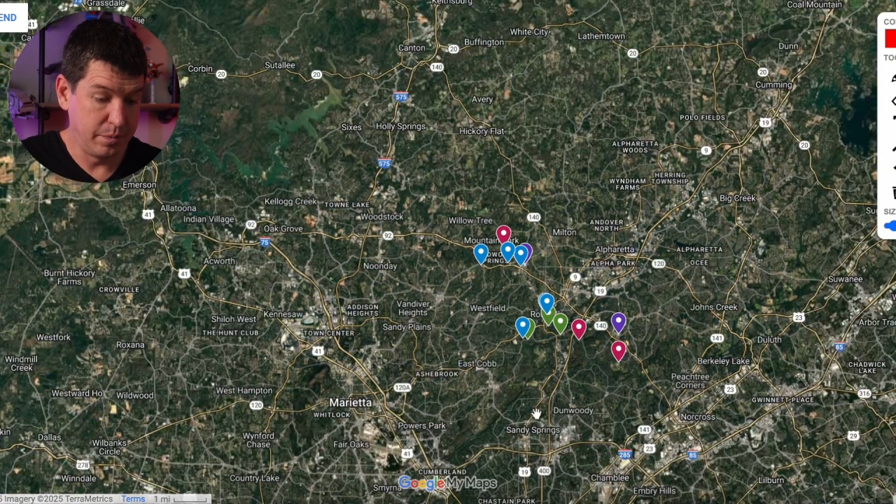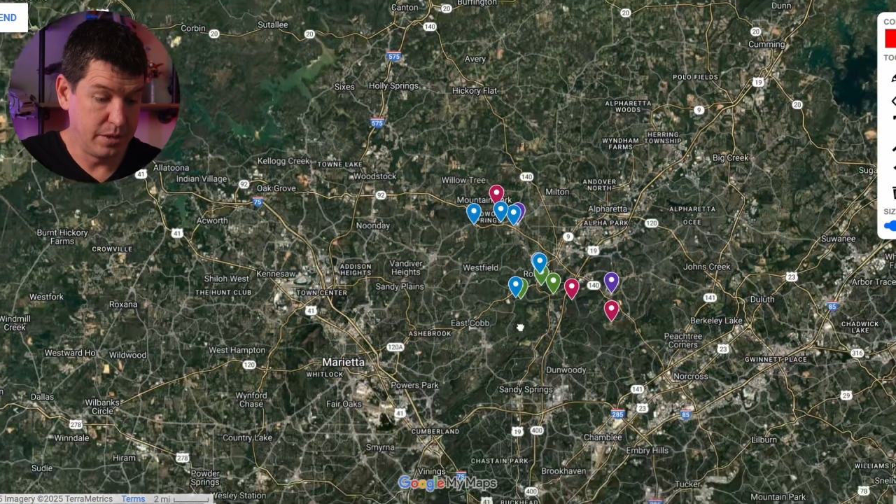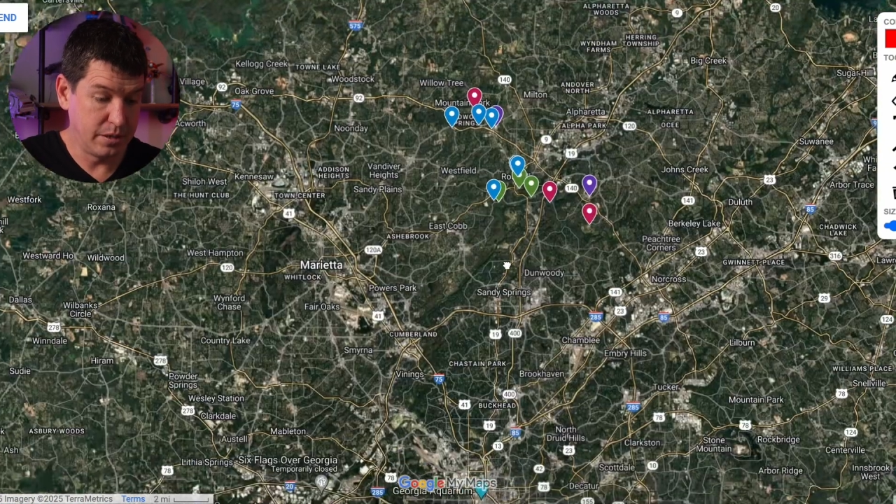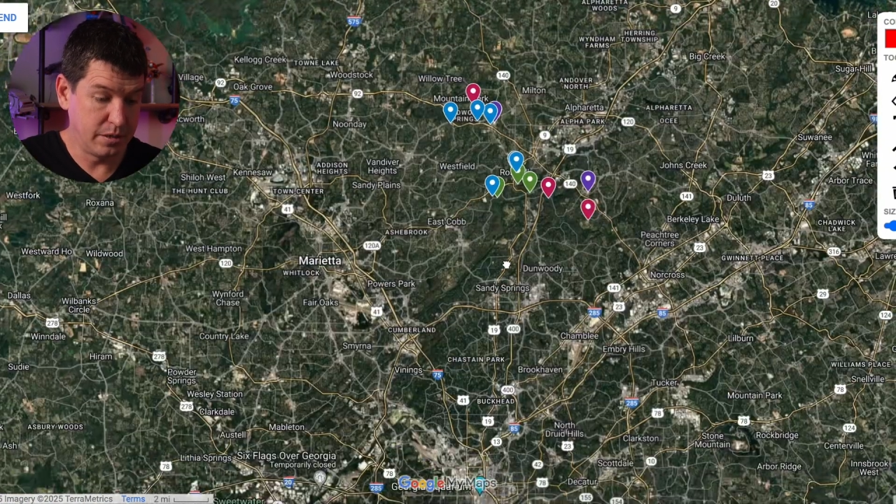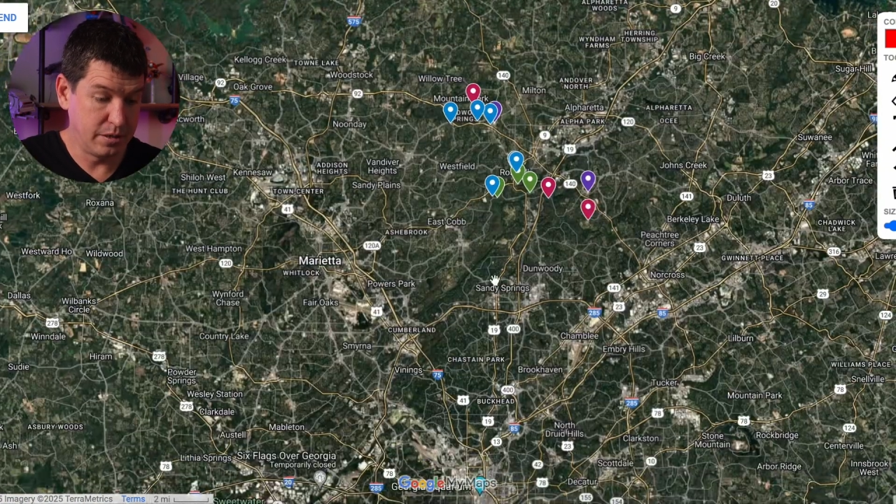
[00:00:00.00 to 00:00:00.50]

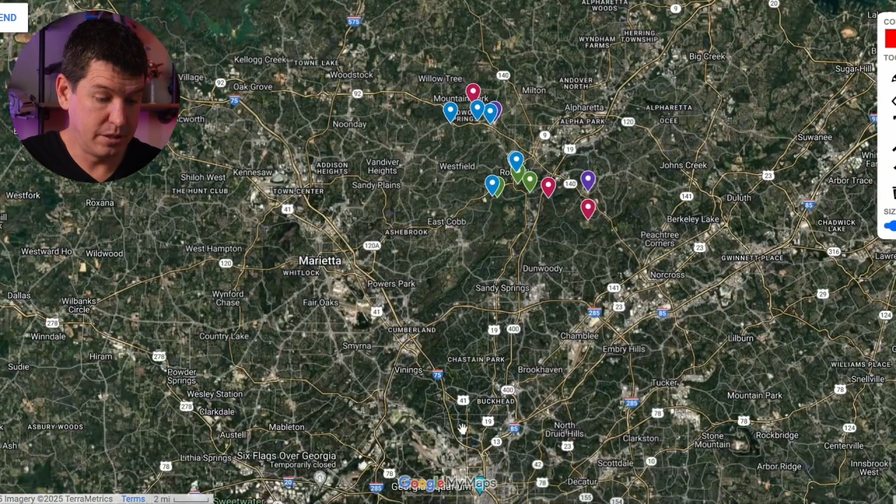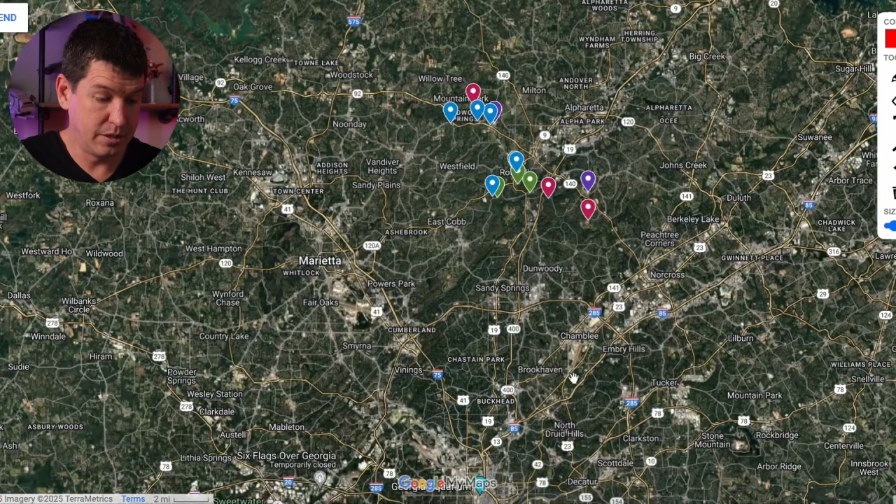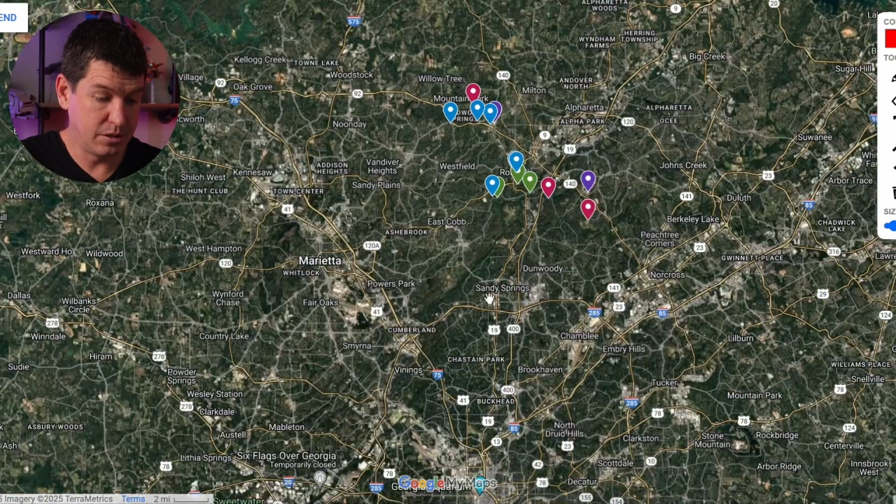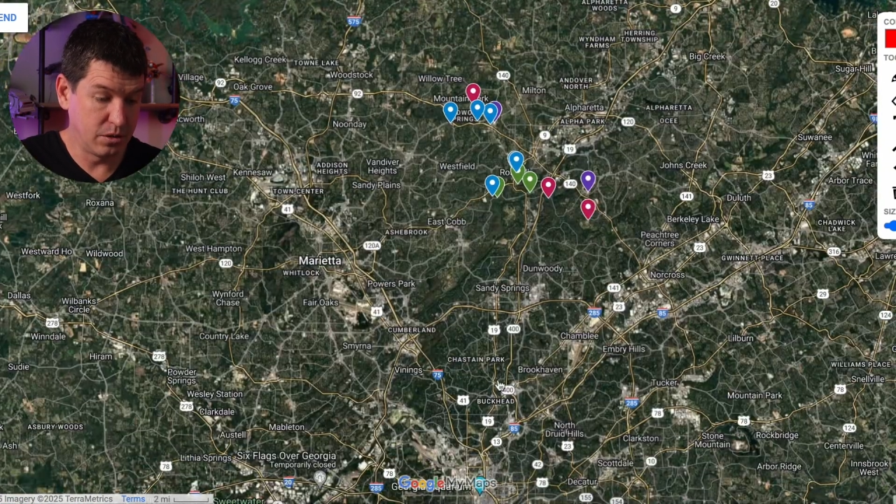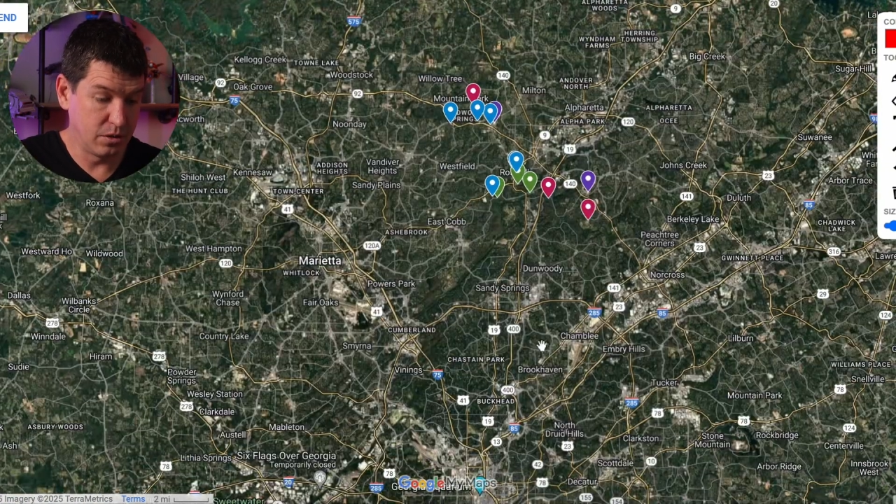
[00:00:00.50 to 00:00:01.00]

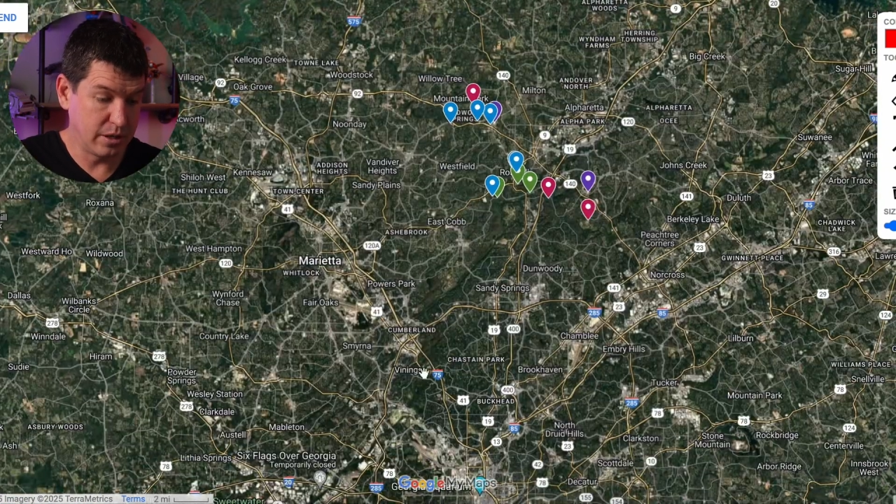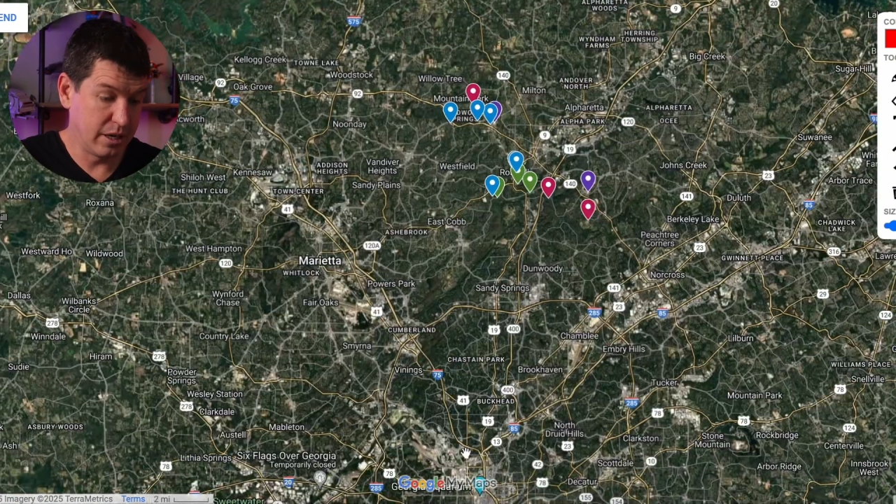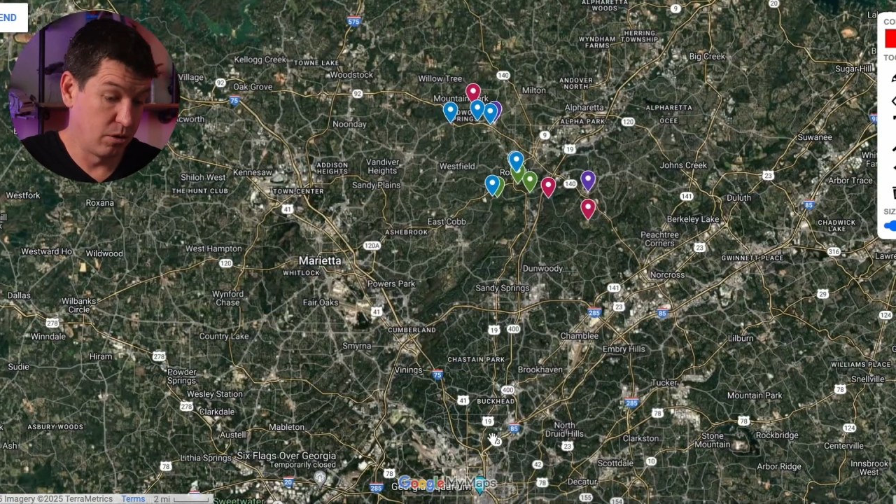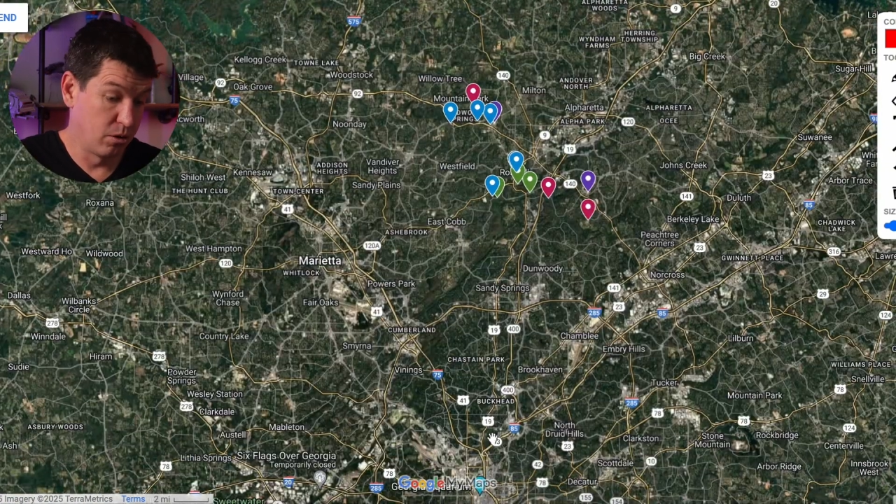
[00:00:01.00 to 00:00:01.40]
This kind of